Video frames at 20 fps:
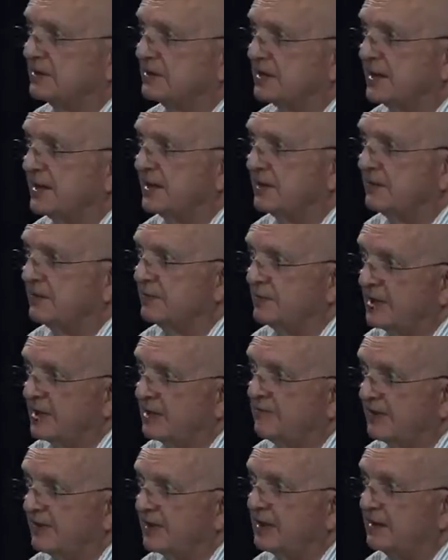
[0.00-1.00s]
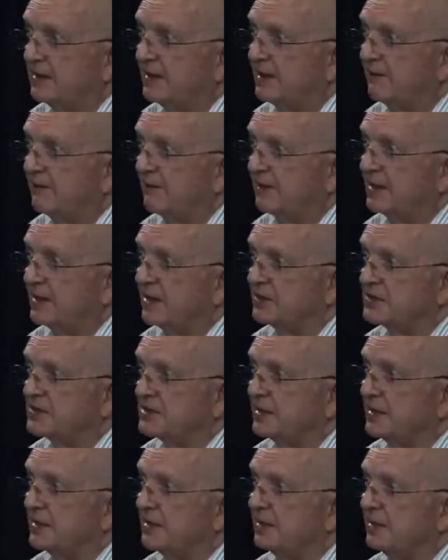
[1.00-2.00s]
time we invaded
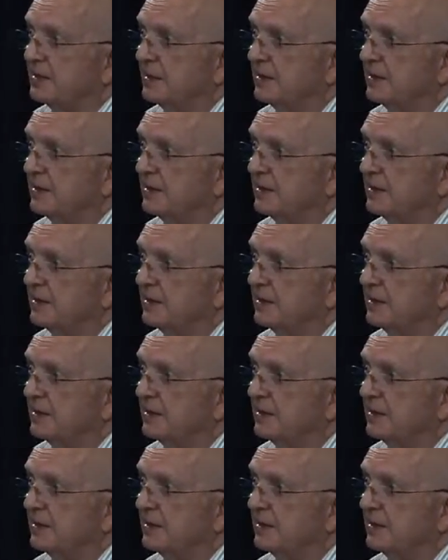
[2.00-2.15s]
Afghanistan.